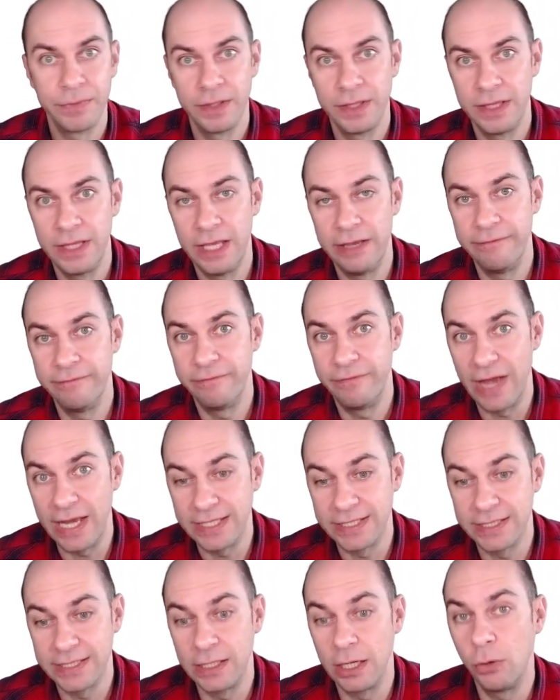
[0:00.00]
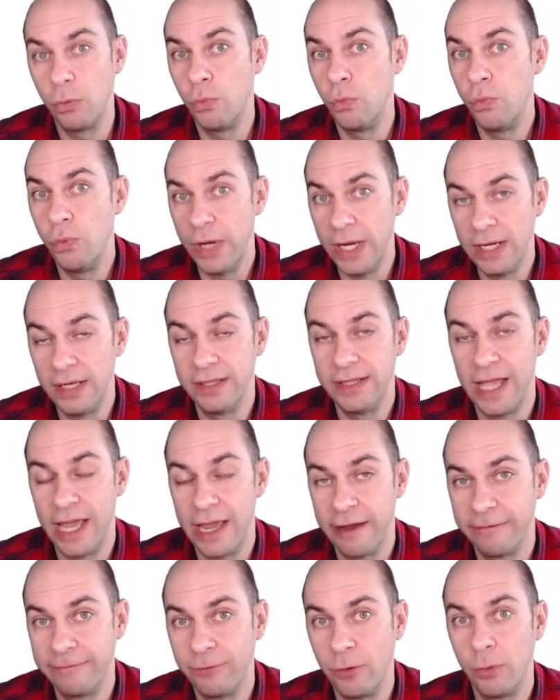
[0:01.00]
The investor will
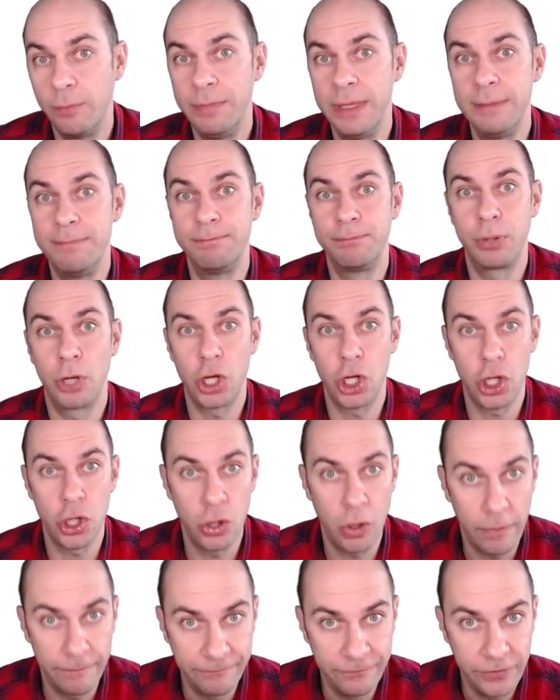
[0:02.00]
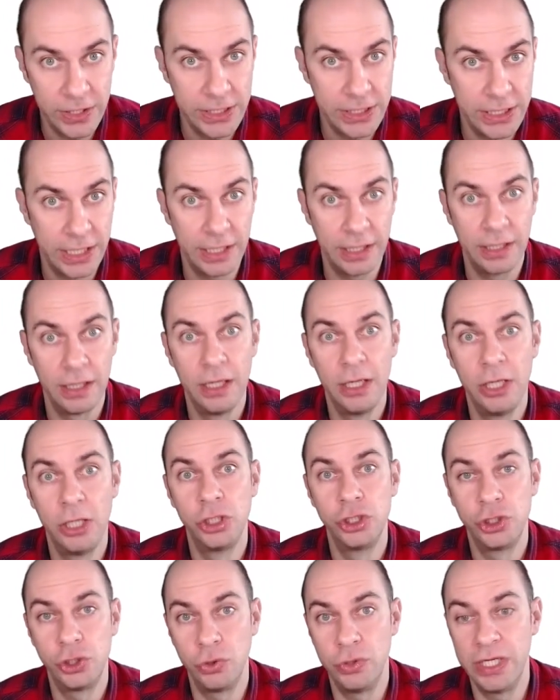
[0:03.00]
therefore be profiting
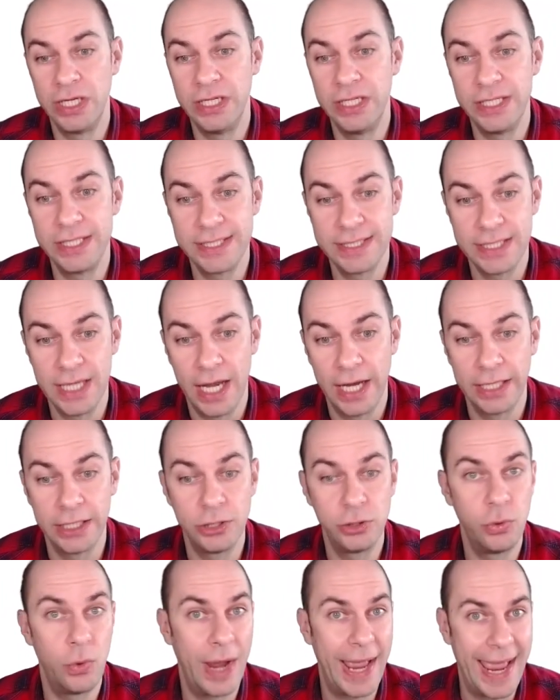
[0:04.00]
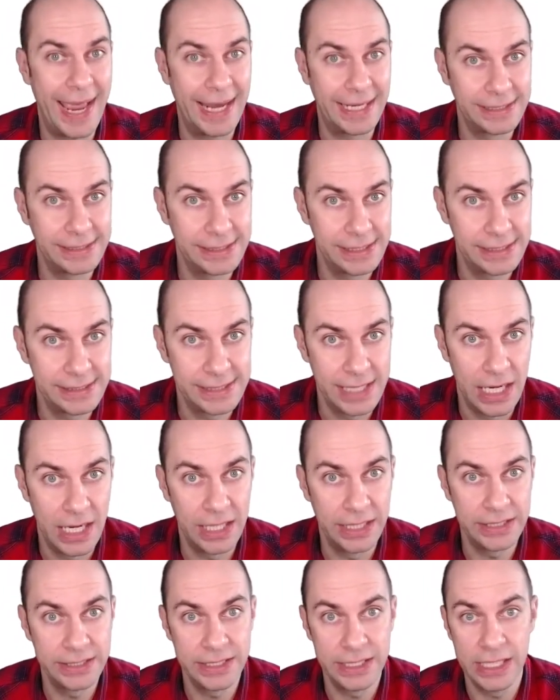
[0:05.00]
should he decide to
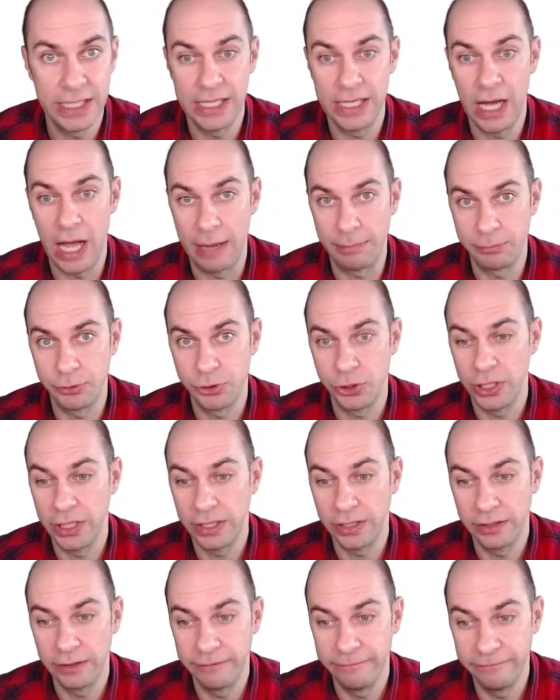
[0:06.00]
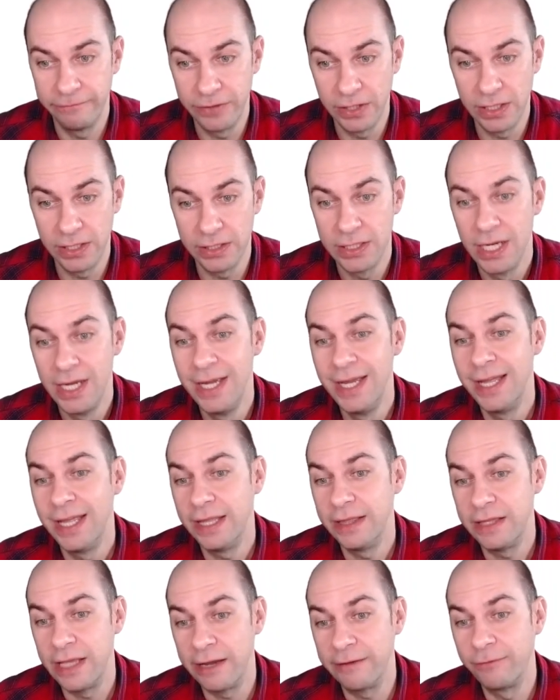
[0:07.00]
exercise the option and convert.
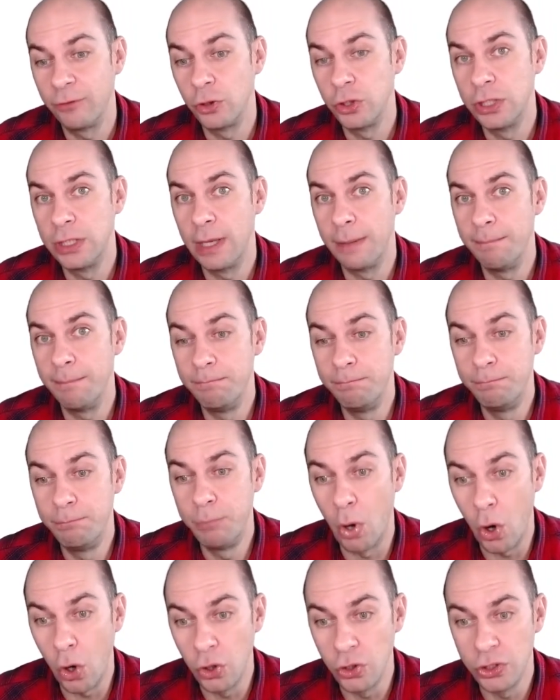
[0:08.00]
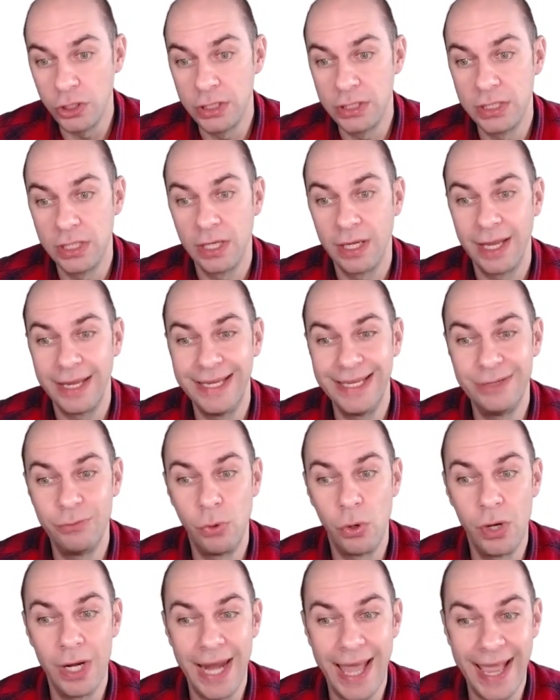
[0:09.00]
And therefore, the bond, it
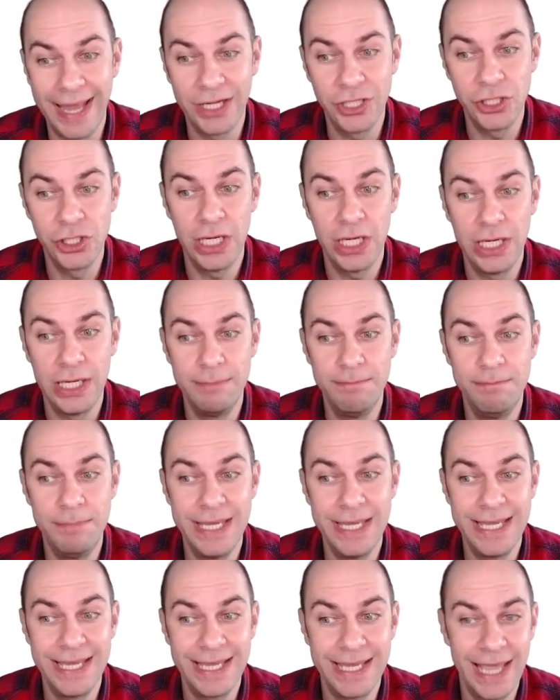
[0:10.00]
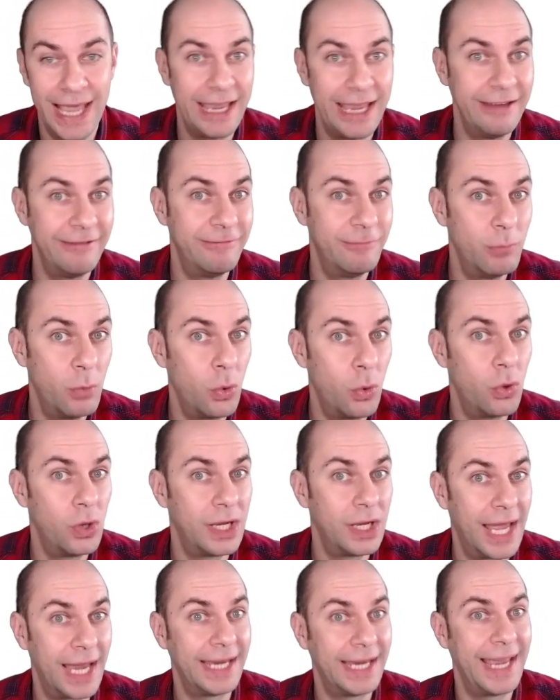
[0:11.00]
will actually behave more
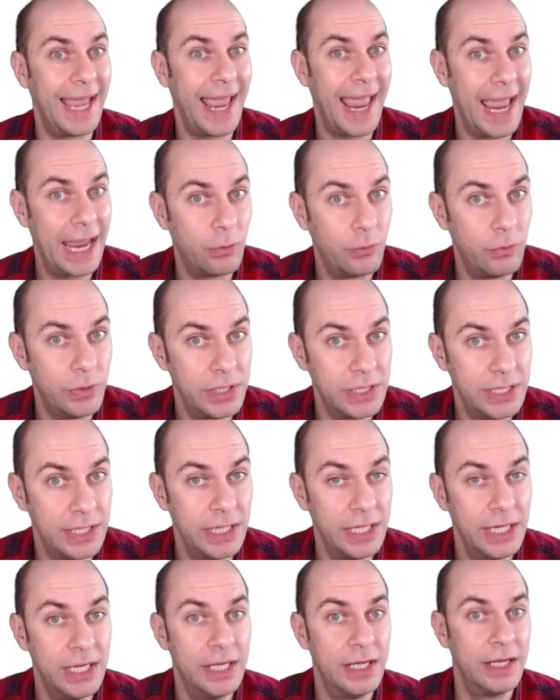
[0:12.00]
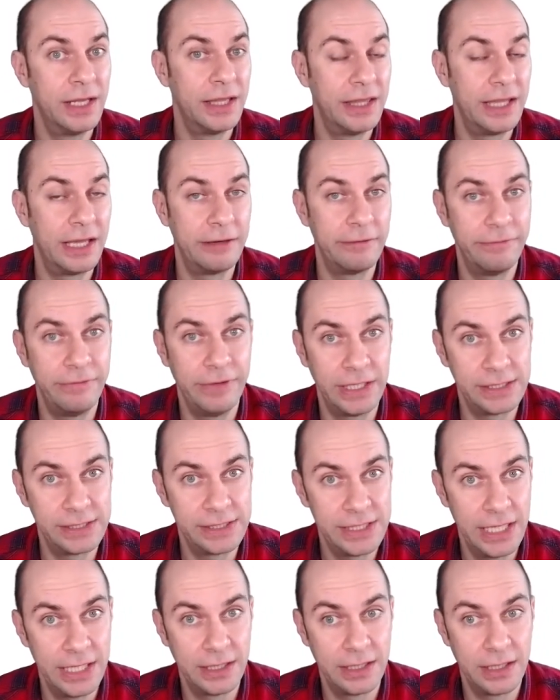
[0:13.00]
like equity than
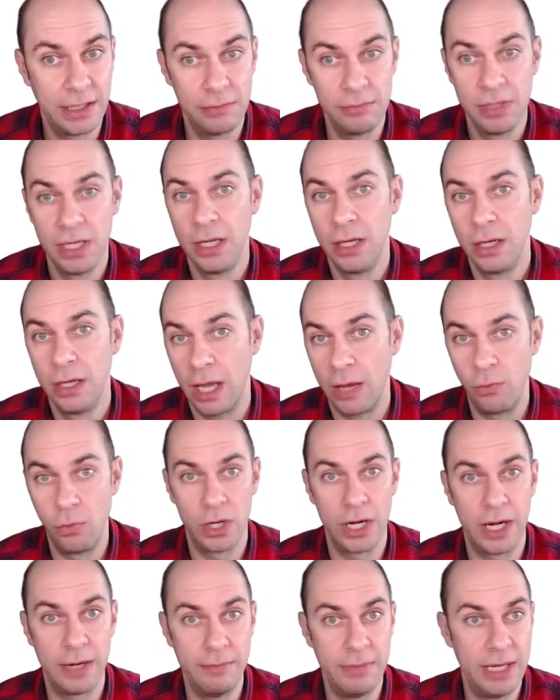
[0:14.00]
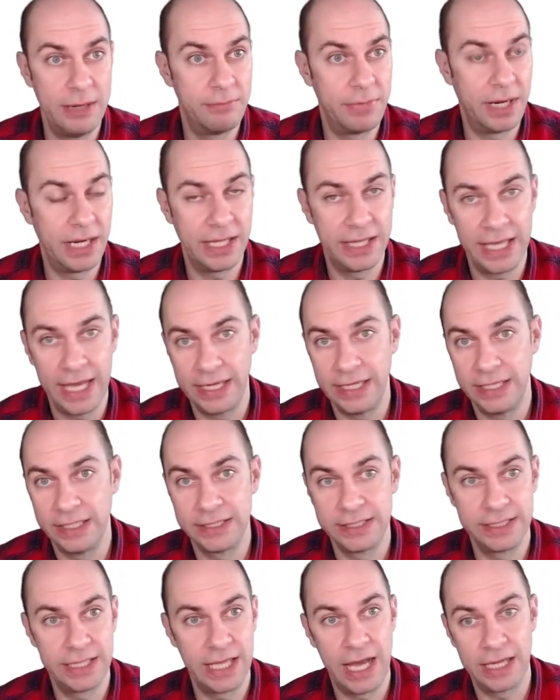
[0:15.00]
fixed income. And what I mean by that
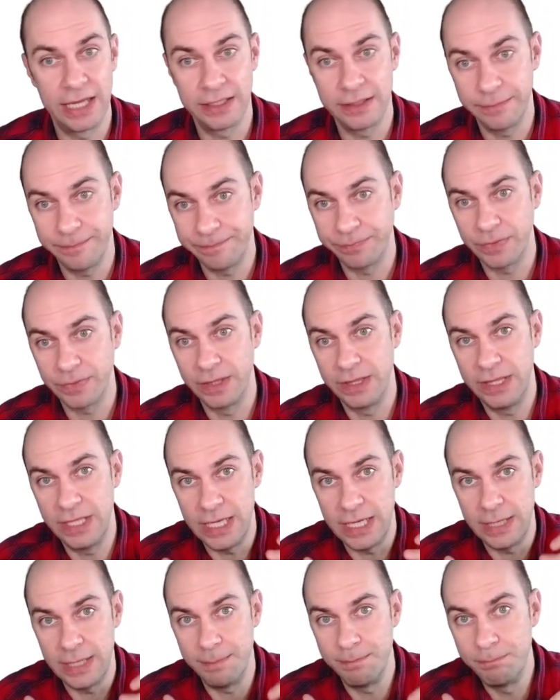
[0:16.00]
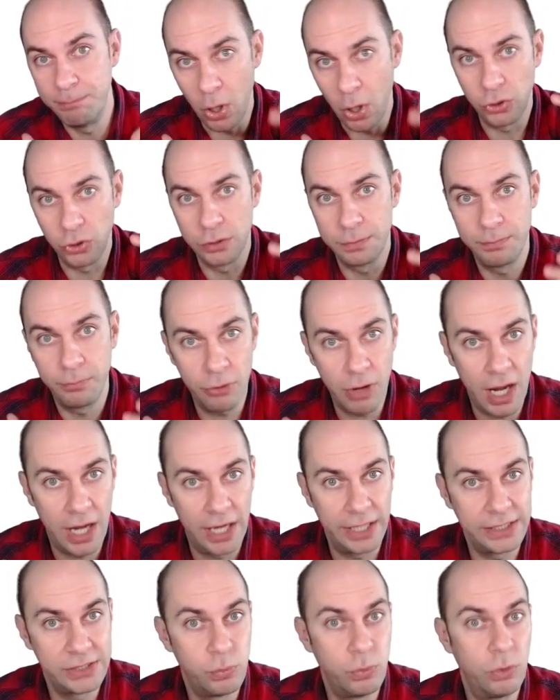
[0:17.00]
is that the bond
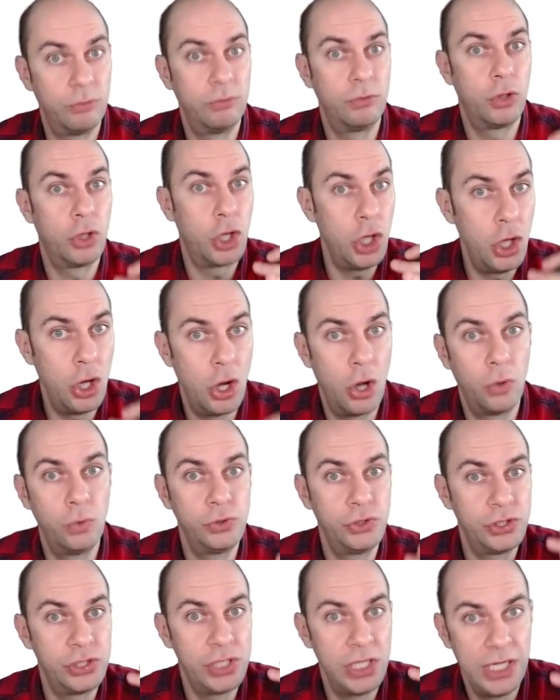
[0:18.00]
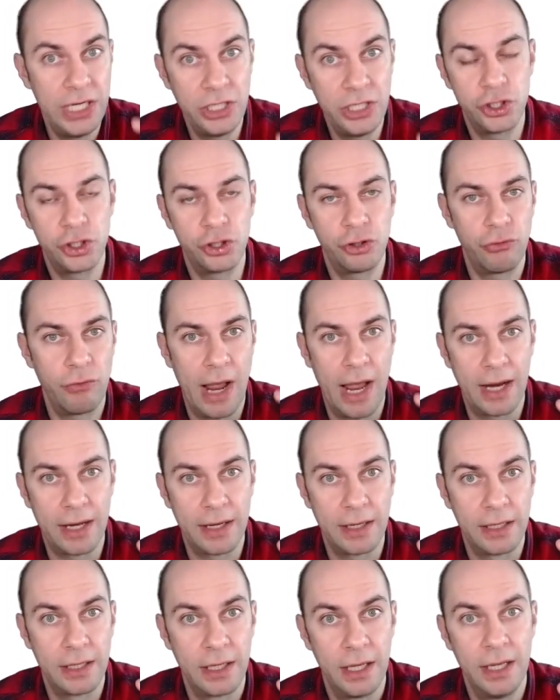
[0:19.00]
price will closely
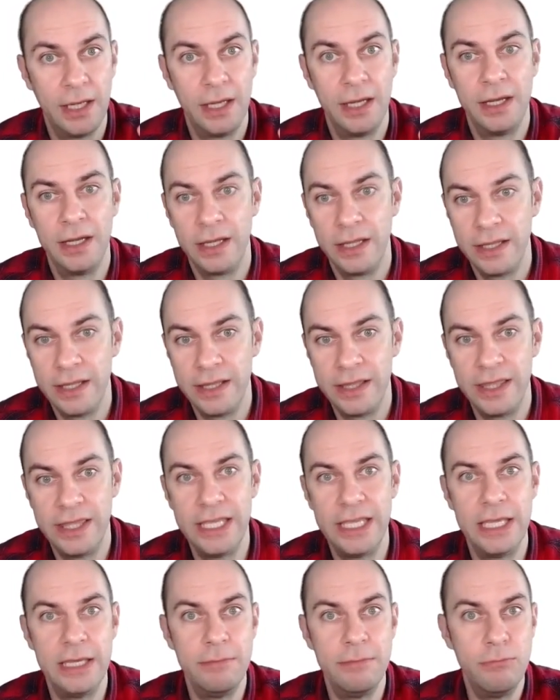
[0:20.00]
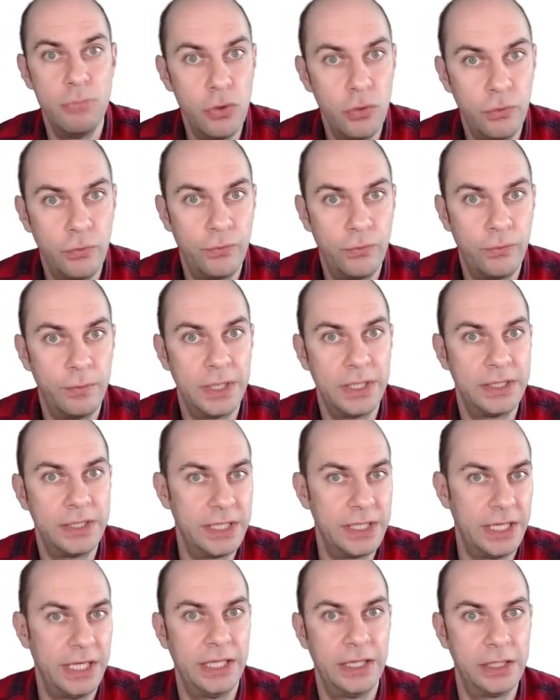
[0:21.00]
track the movement
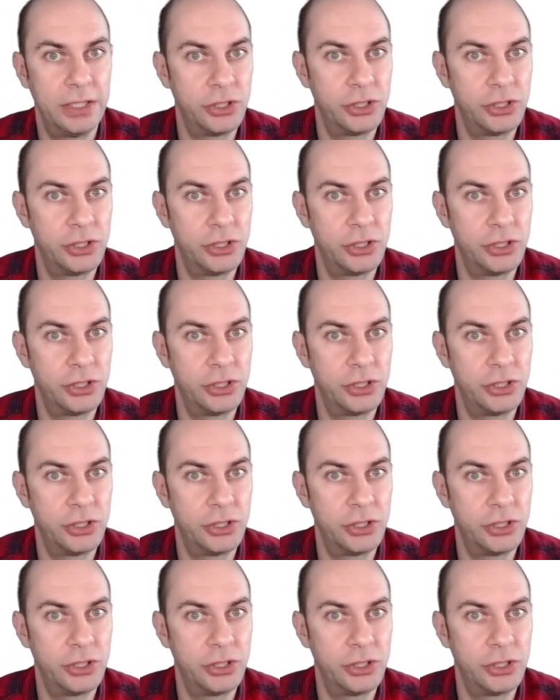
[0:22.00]
in the